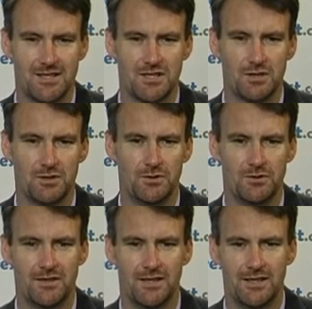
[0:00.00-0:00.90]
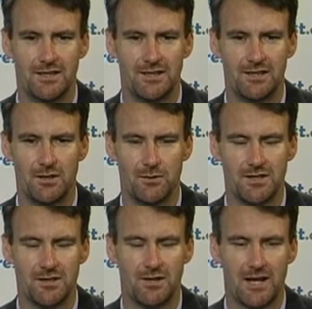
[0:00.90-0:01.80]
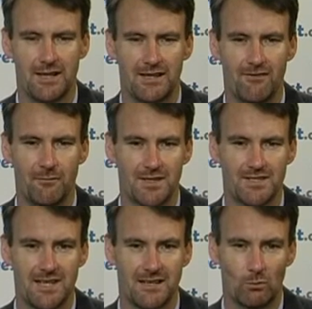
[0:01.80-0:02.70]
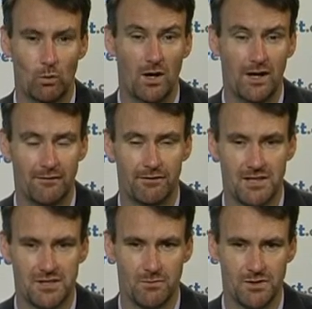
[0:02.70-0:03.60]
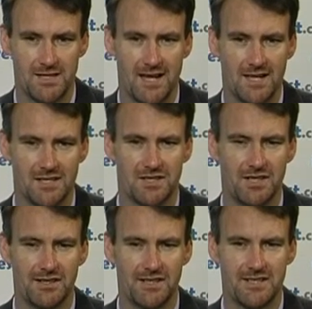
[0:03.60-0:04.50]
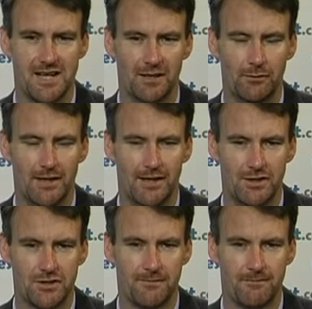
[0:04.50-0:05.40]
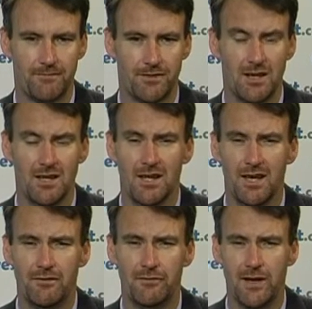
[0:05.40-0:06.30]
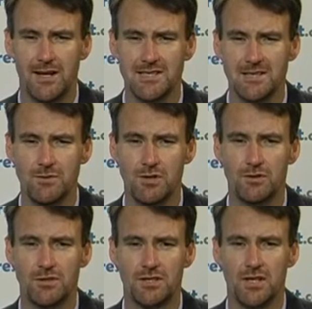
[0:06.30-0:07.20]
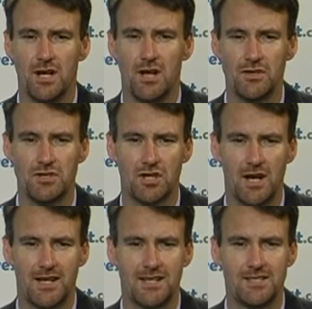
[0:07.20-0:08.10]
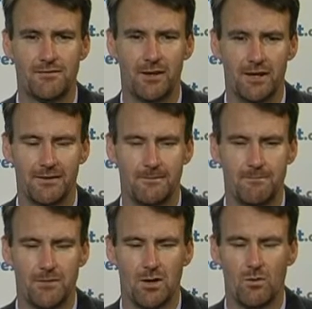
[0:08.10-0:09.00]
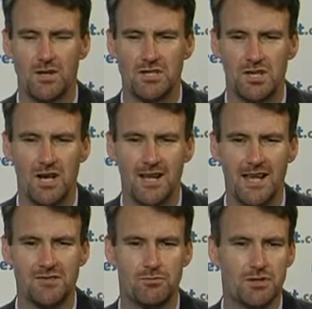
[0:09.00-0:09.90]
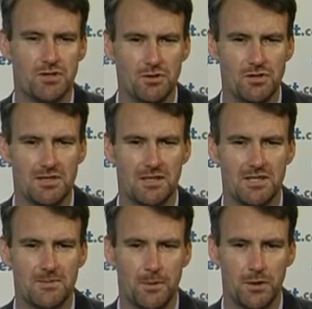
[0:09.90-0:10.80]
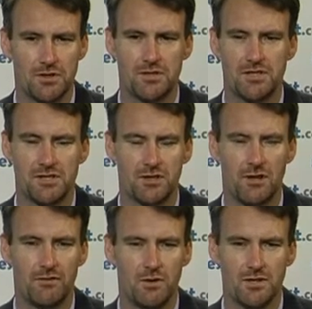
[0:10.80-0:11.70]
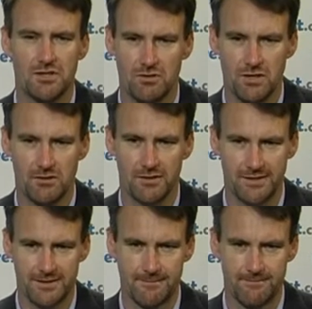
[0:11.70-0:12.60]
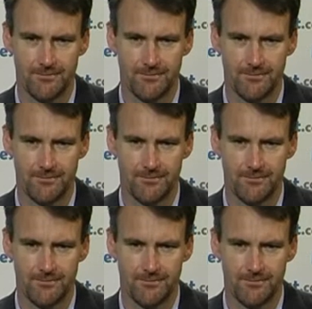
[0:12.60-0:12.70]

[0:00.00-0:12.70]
to the UK government saying why inflation was outside that target range. And finally, some news on the Chinese front, where China has reduced its purchases of US treasuries.